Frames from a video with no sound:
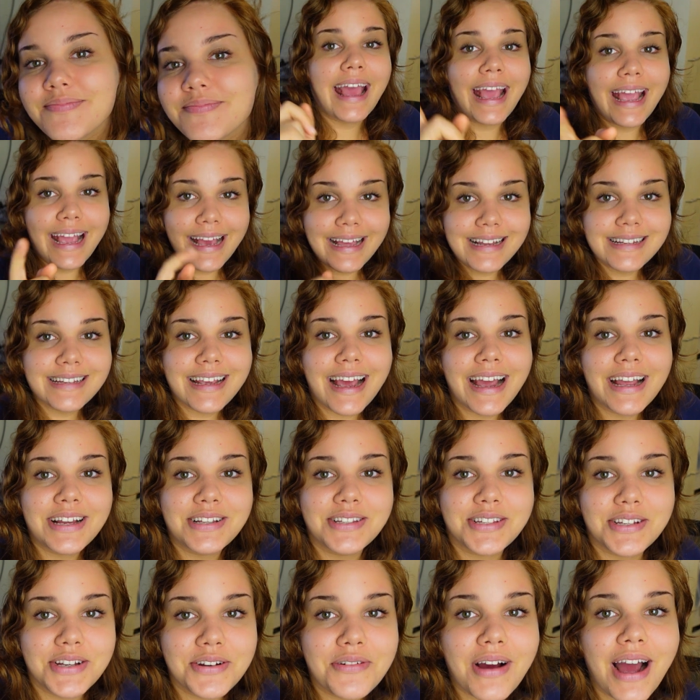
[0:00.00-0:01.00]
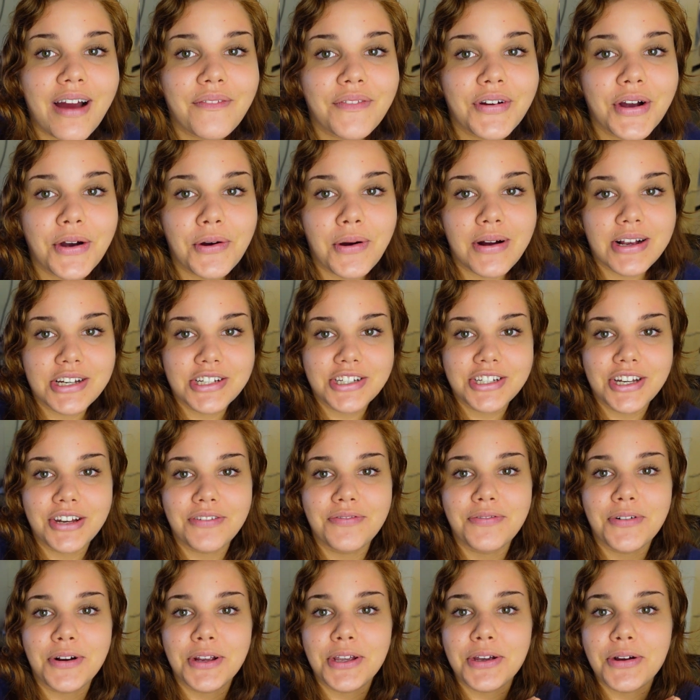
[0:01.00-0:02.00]
And I do have a question
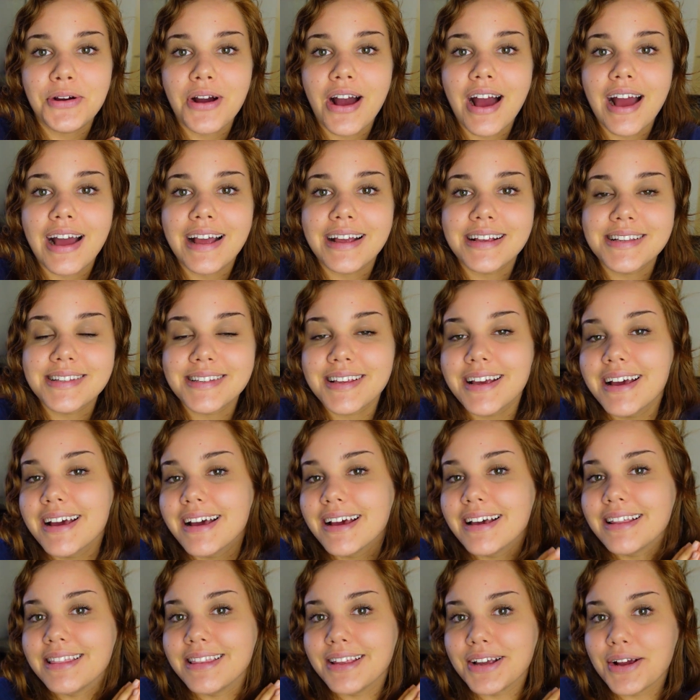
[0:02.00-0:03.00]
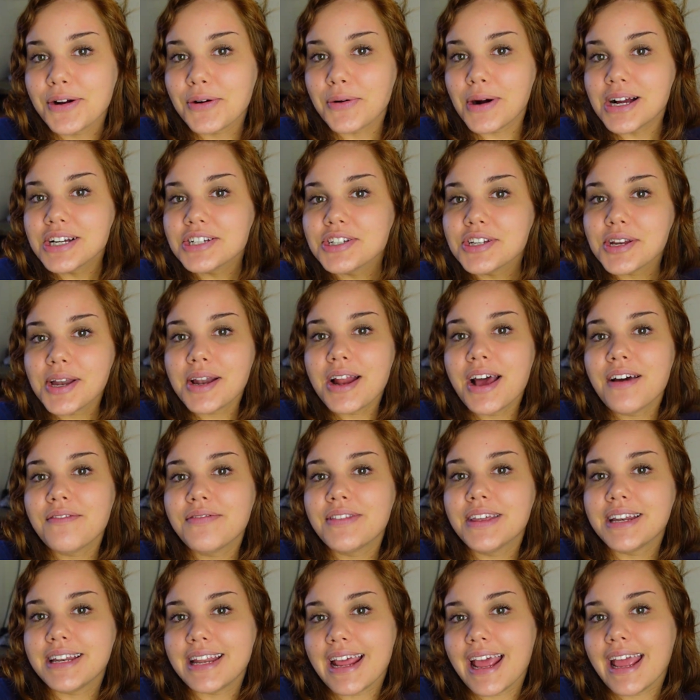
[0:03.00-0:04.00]
for you guys. The question of
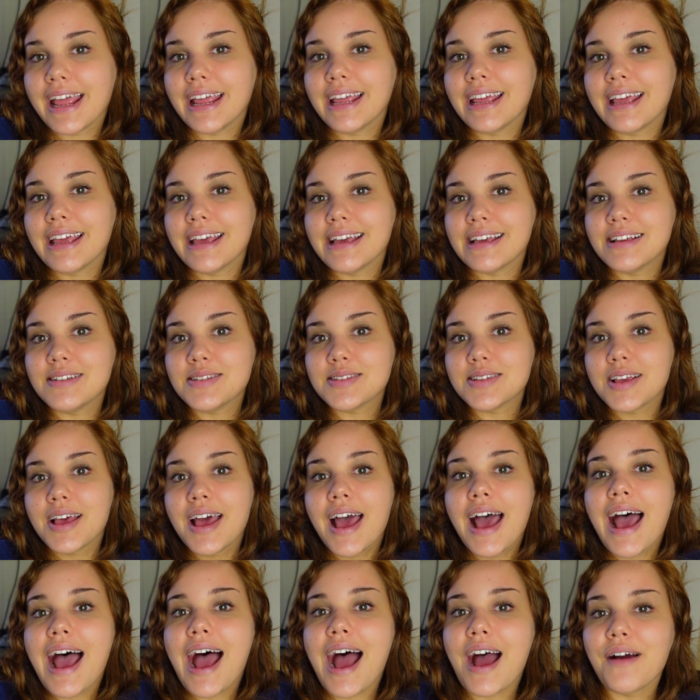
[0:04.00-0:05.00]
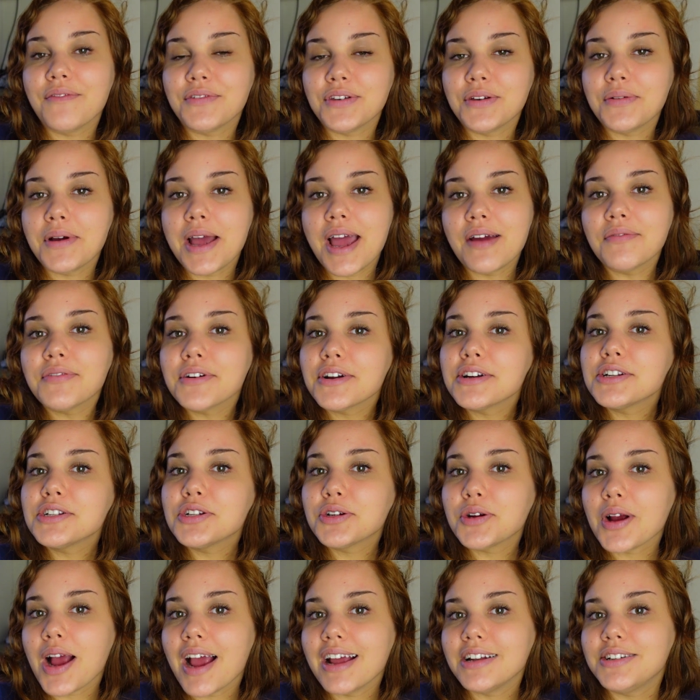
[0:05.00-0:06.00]
the day is, have you ever
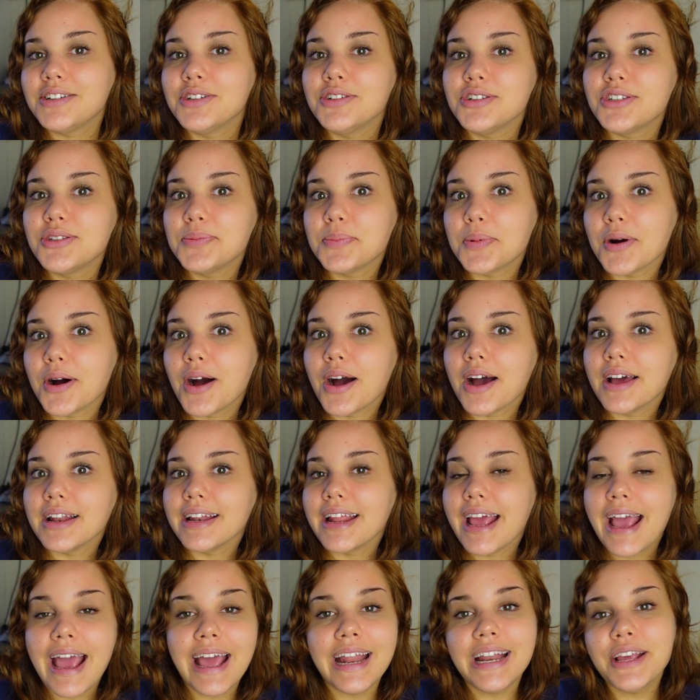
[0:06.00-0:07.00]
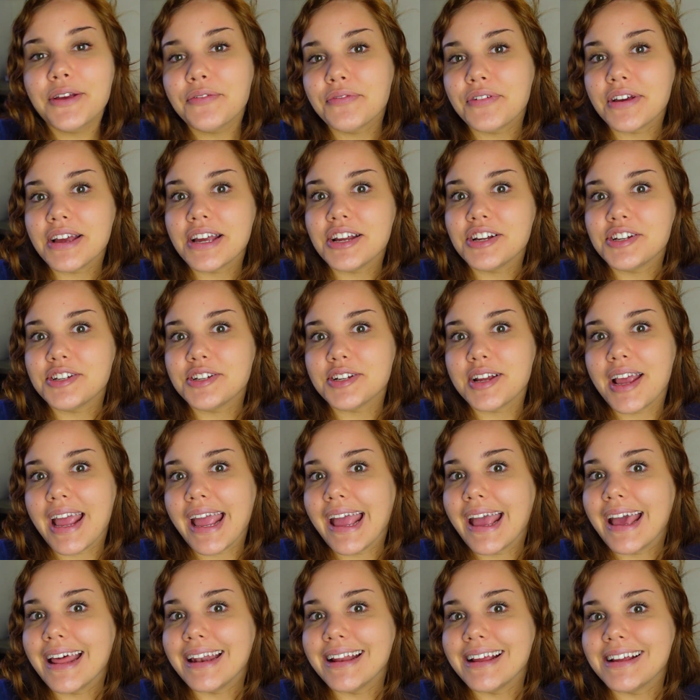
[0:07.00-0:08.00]
tried to spawn any fish
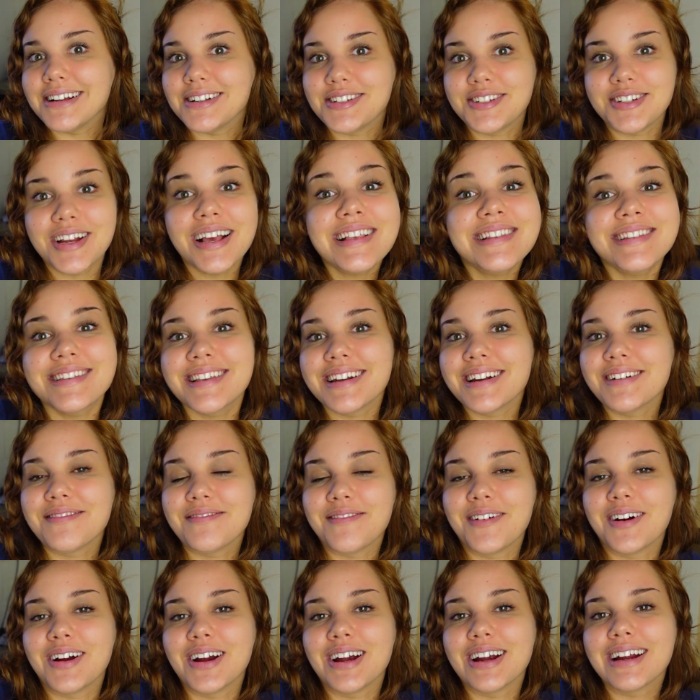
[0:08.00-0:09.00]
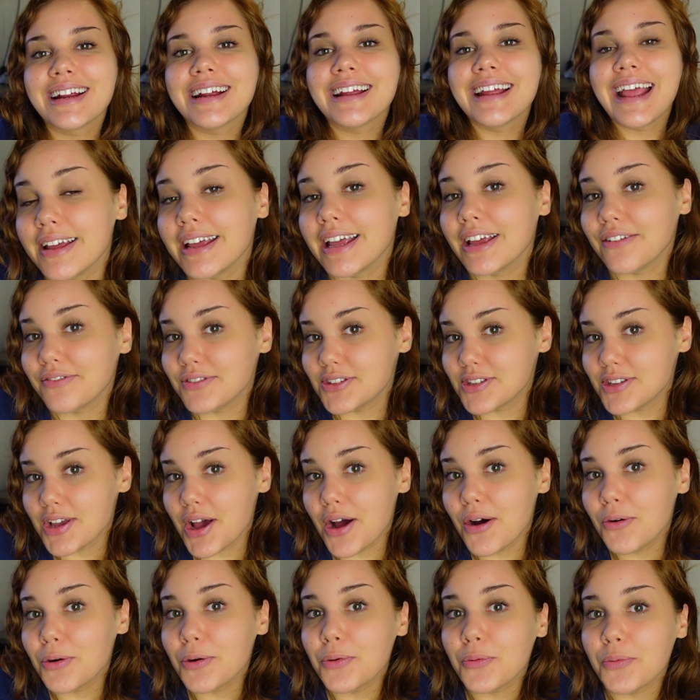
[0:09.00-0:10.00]
and it just didn't work? If
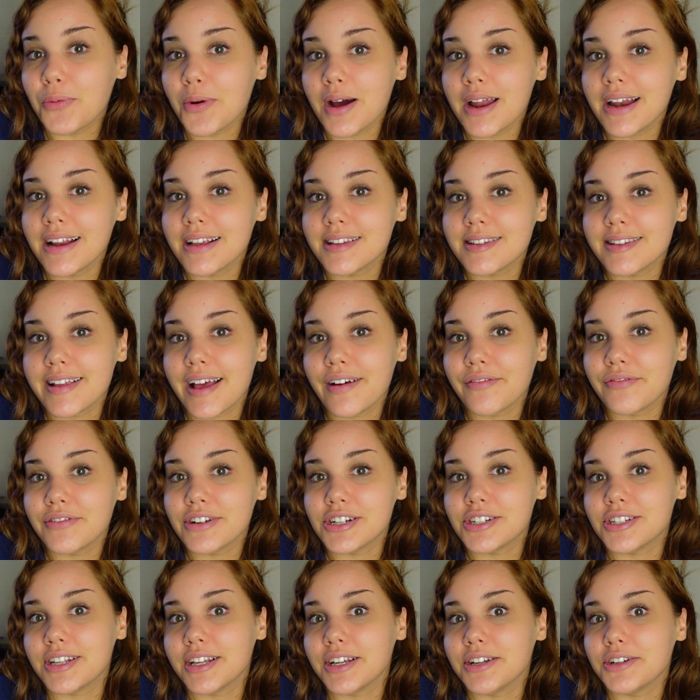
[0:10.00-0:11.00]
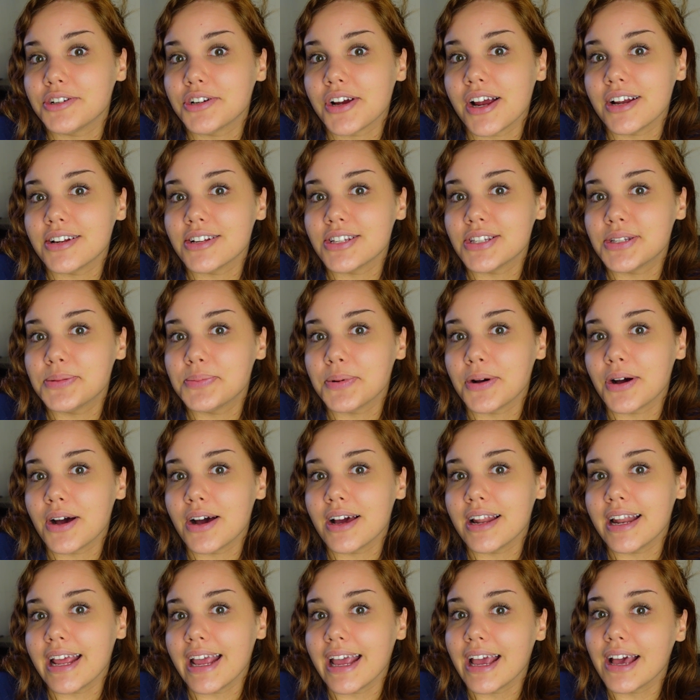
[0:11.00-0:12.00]
so, what is that fish that you tried to
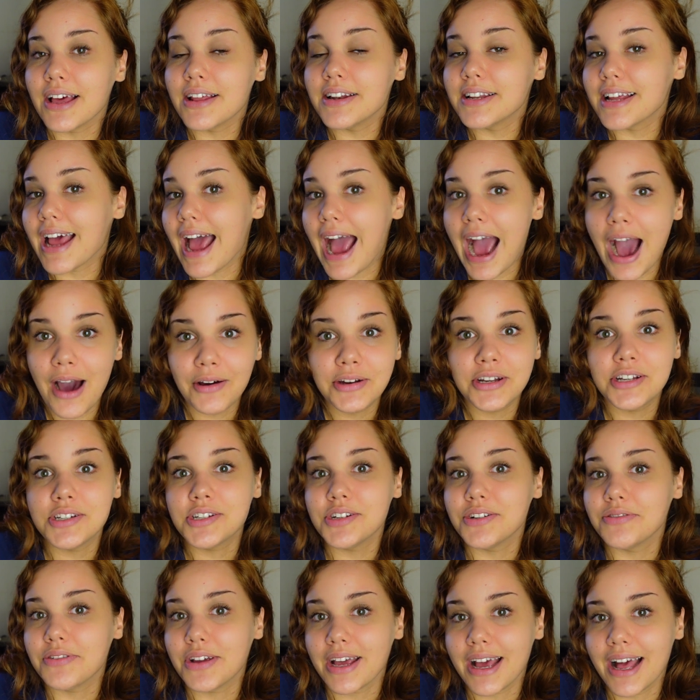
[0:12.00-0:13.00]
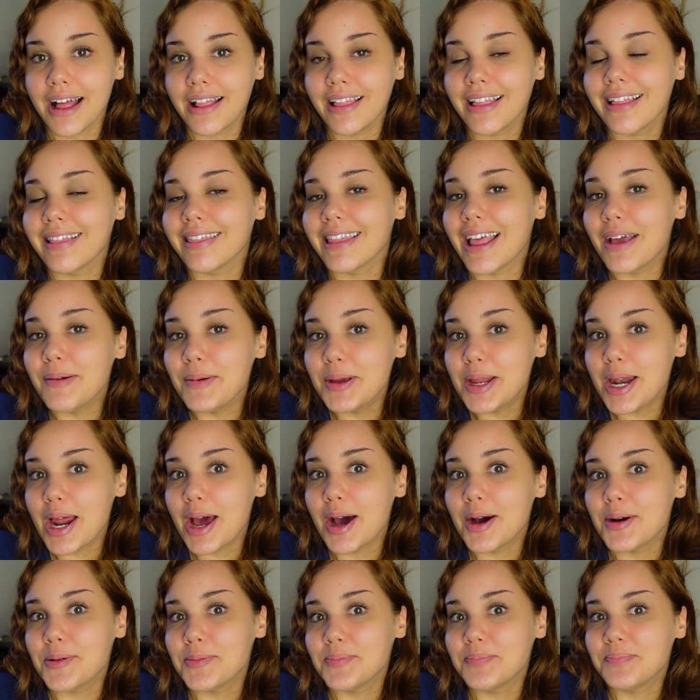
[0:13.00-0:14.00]
spawn and how did you fail? Let me
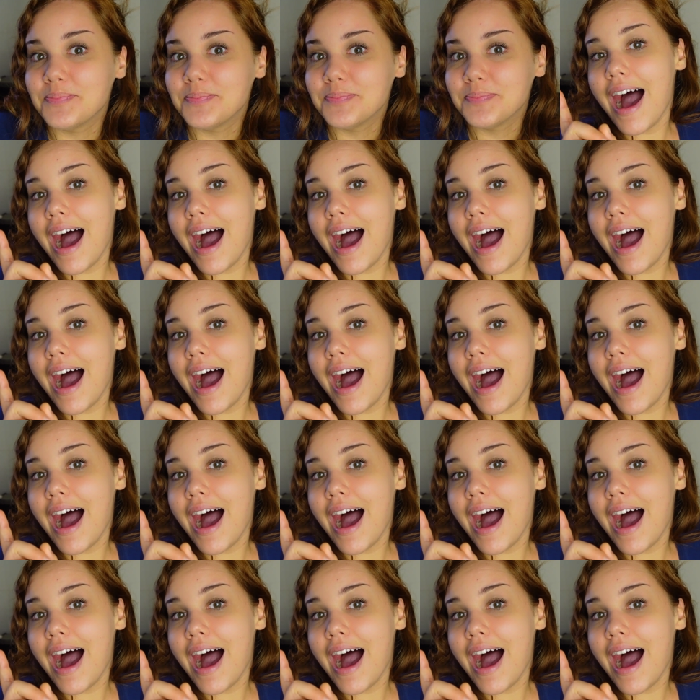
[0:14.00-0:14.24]
know.